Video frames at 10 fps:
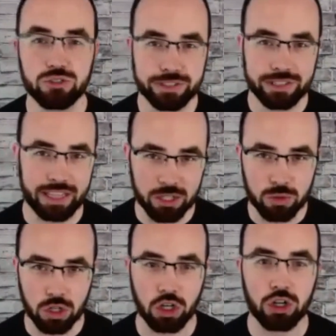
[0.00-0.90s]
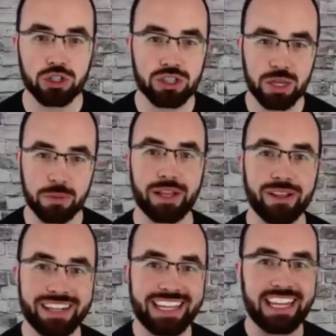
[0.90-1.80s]
feel like mm. you earned the
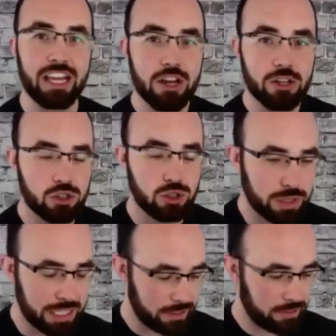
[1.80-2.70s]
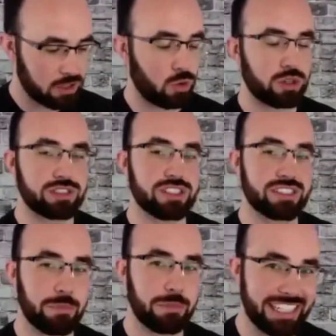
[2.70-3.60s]
ability to give a course to
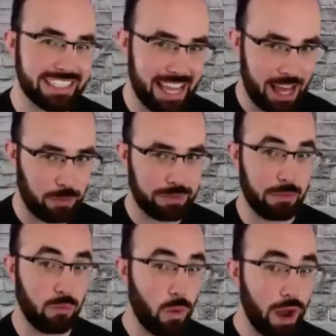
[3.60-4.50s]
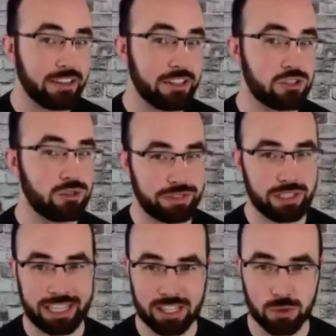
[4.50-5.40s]
somebody to help them? When did you
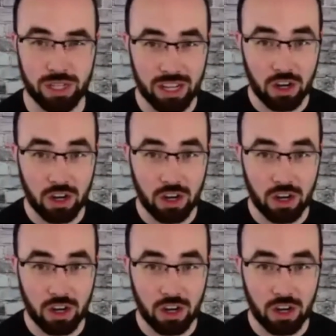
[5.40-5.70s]
feel like you'd